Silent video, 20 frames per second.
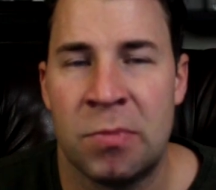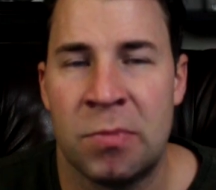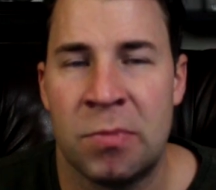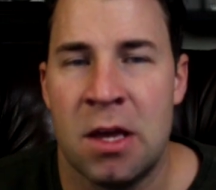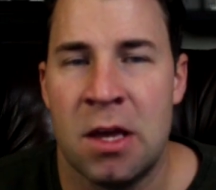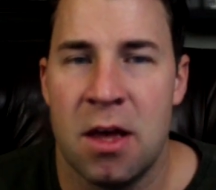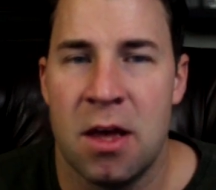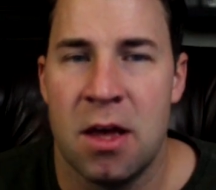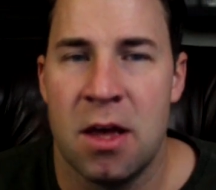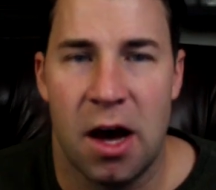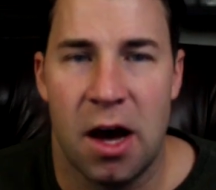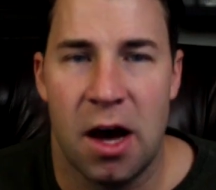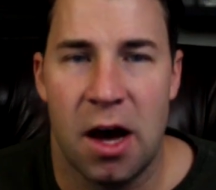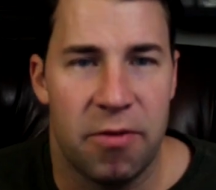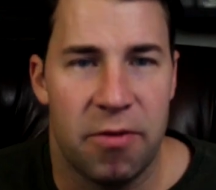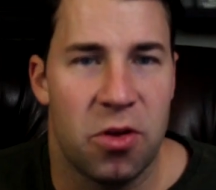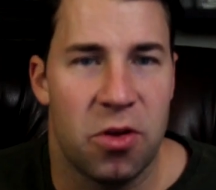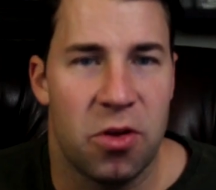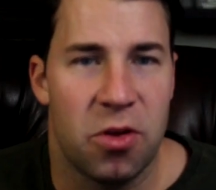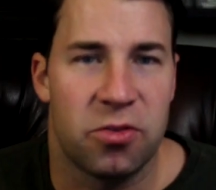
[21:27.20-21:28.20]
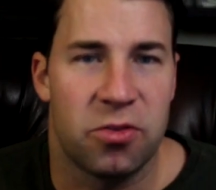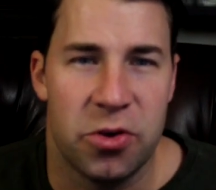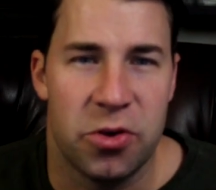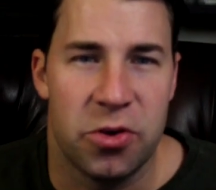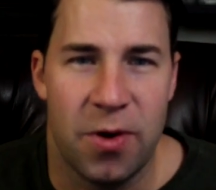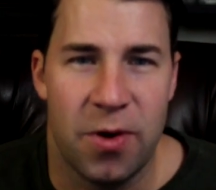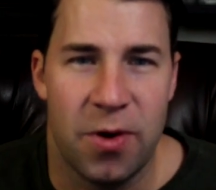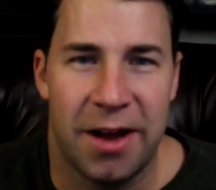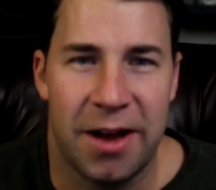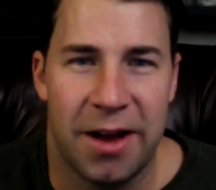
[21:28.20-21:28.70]
Uh, and for those of you who
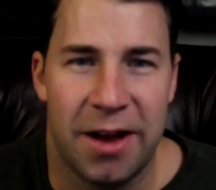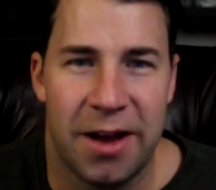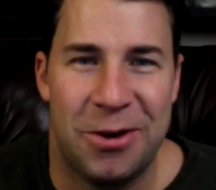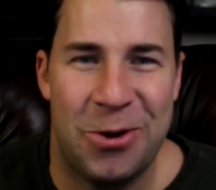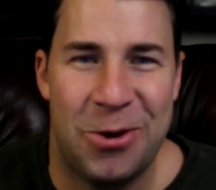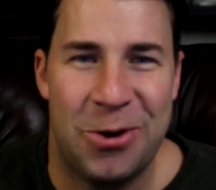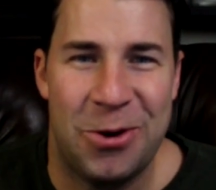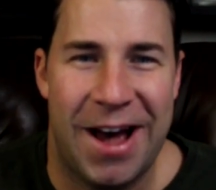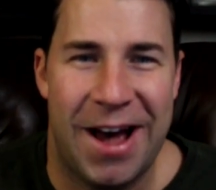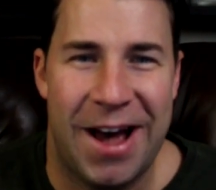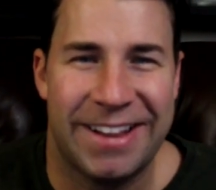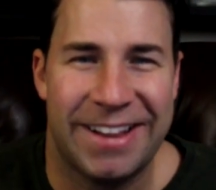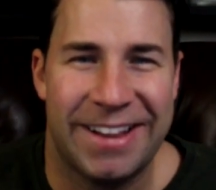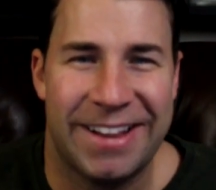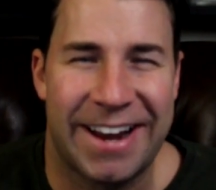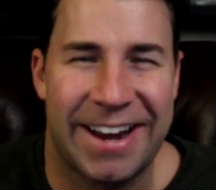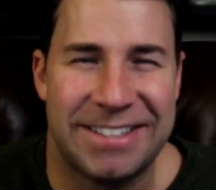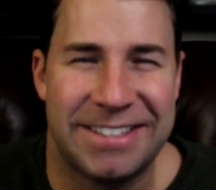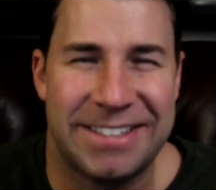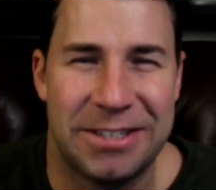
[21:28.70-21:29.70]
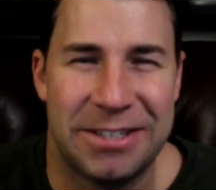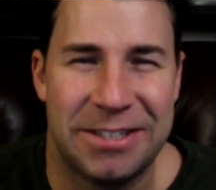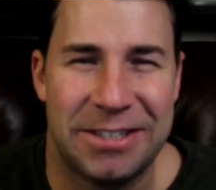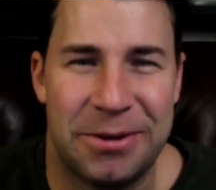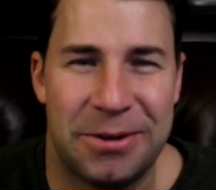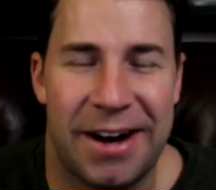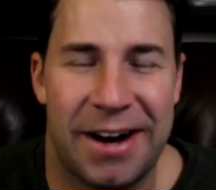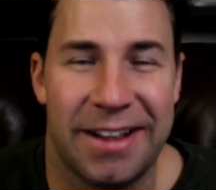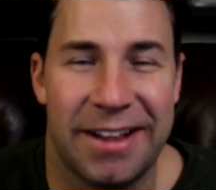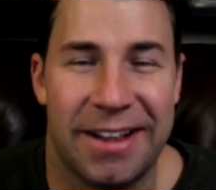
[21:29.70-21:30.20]
had who had Lakitu,
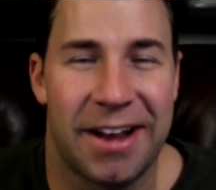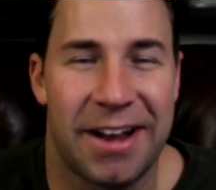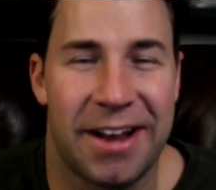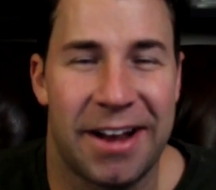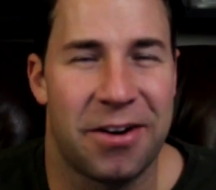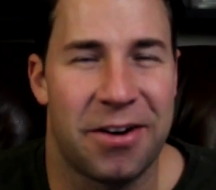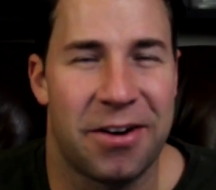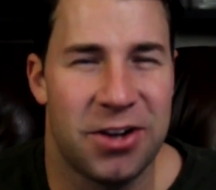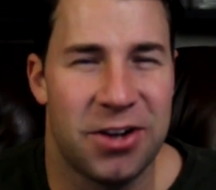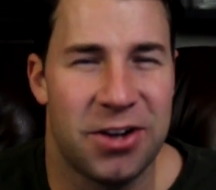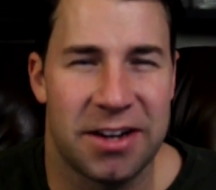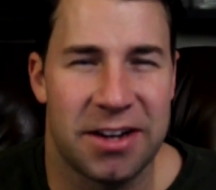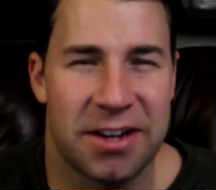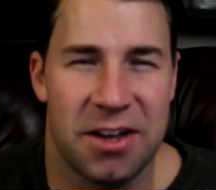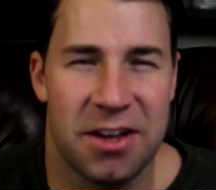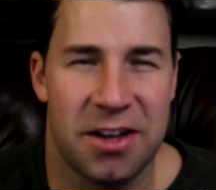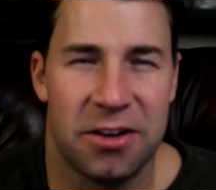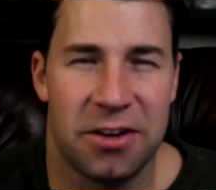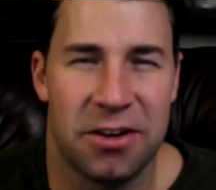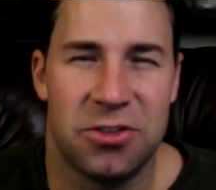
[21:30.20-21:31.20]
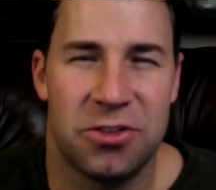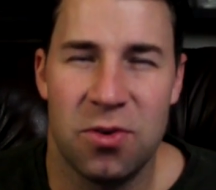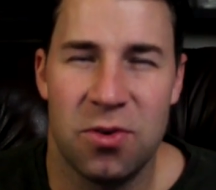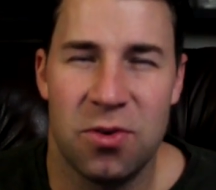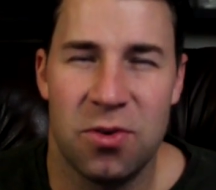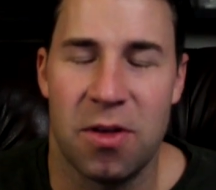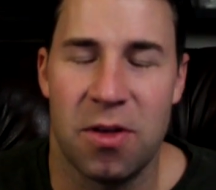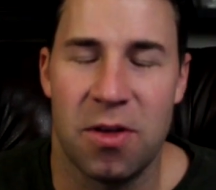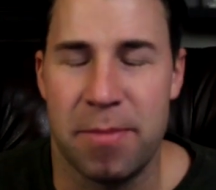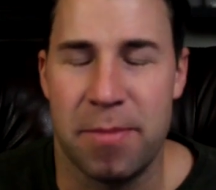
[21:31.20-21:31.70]
uh, a lot of great tracks there. Two of
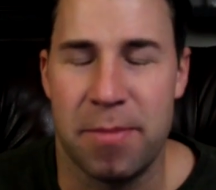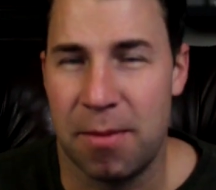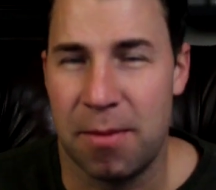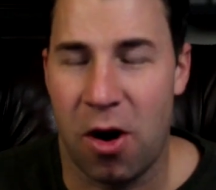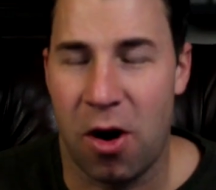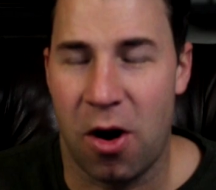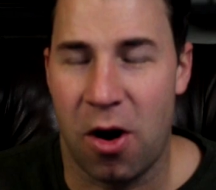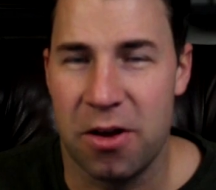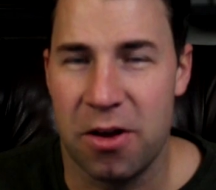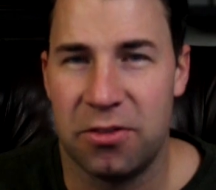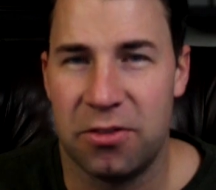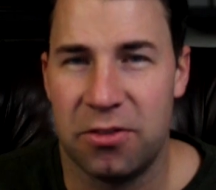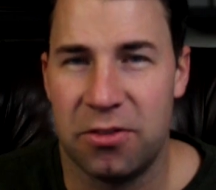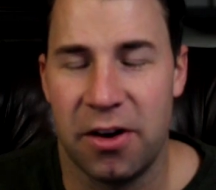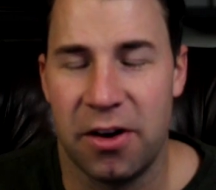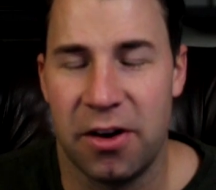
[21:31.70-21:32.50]
them being Mario Circuit.